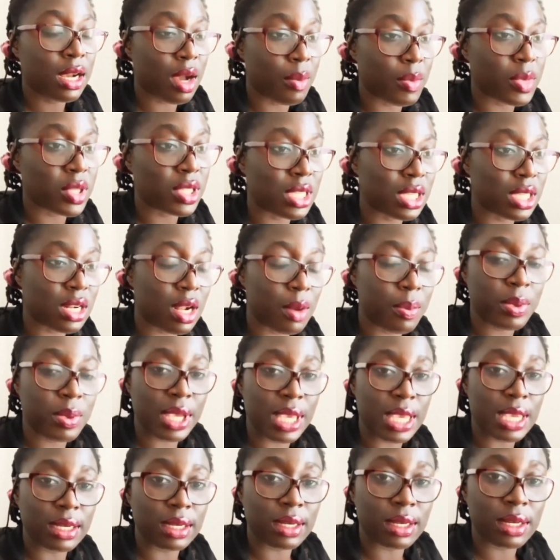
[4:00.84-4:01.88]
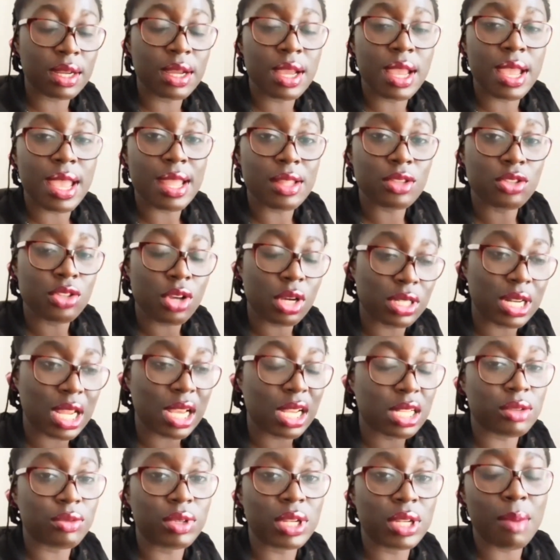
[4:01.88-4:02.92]
come and sit up here and talk
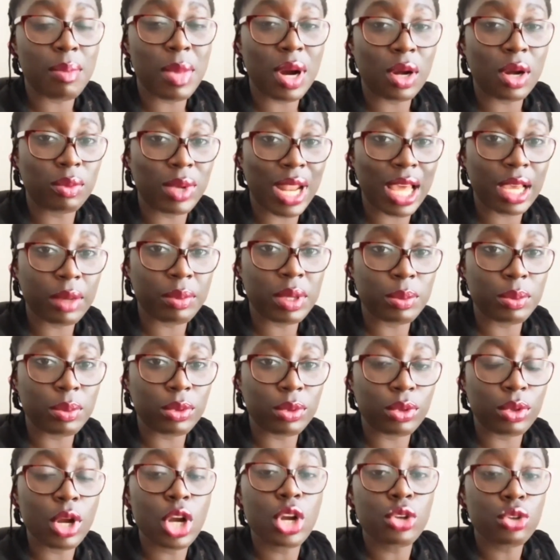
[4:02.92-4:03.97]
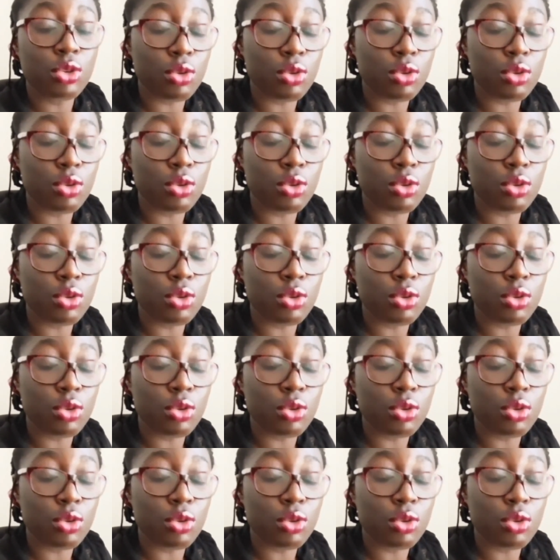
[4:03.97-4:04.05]
negatively about black people.